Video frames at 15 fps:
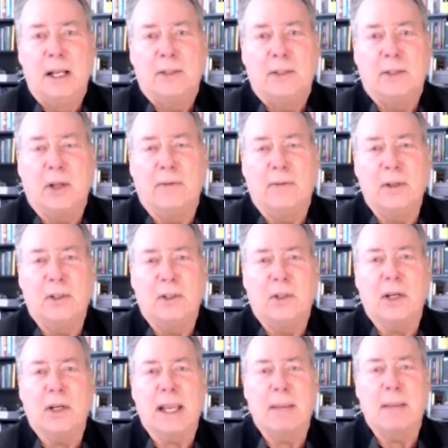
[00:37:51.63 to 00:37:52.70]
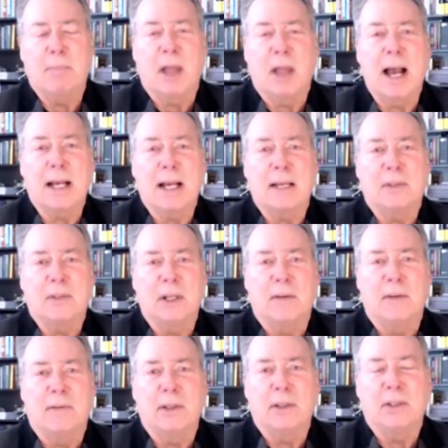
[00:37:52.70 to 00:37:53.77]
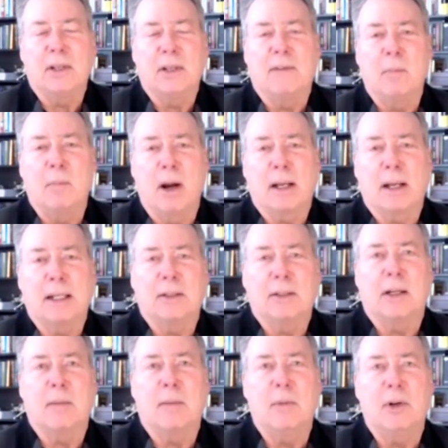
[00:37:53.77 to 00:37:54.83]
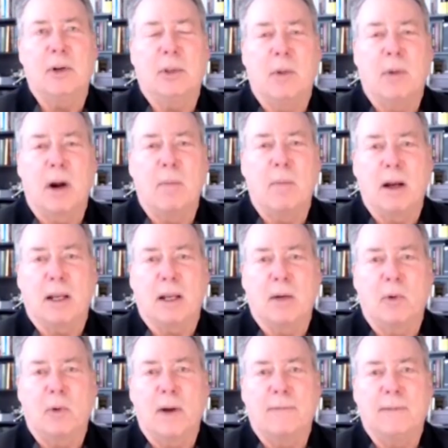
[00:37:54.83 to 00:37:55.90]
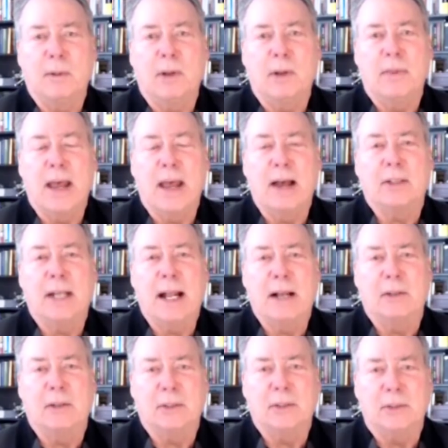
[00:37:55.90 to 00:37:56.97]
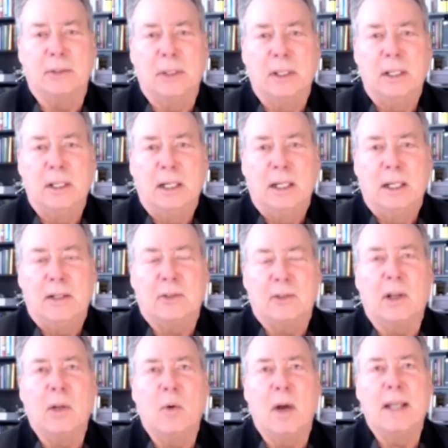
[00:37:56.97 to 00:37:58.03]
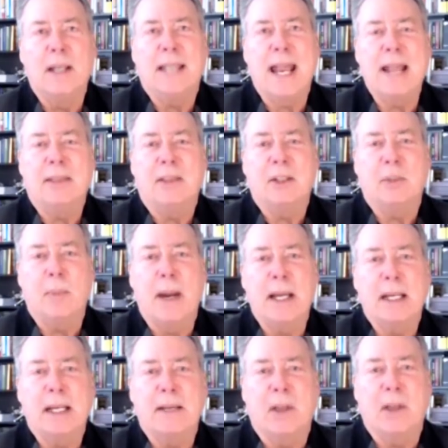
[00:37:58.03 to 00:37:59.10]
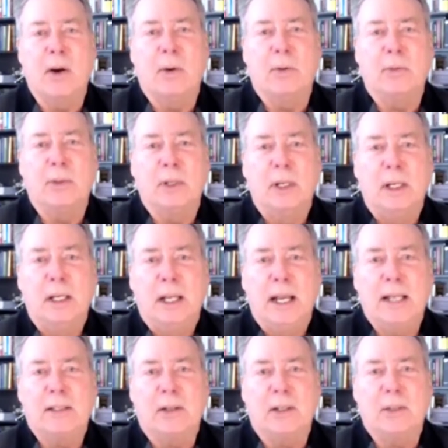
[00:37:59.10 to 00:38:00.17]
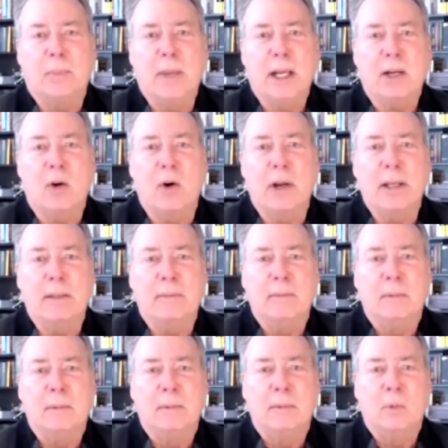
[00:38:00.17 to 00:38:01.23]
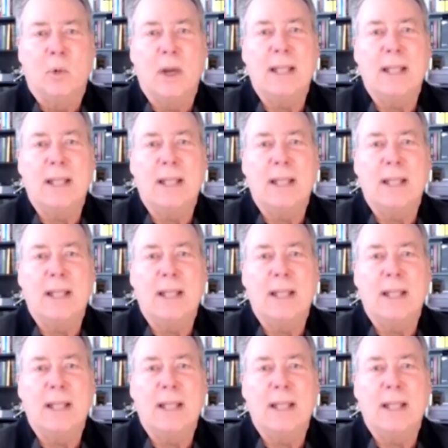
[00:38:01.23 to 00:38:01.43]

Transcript: So if you took a block of silver, the silver market's the commercial bar market, roughly 1,000 ounces. There's only 1/10 as many of those as there is Bitcoin. That's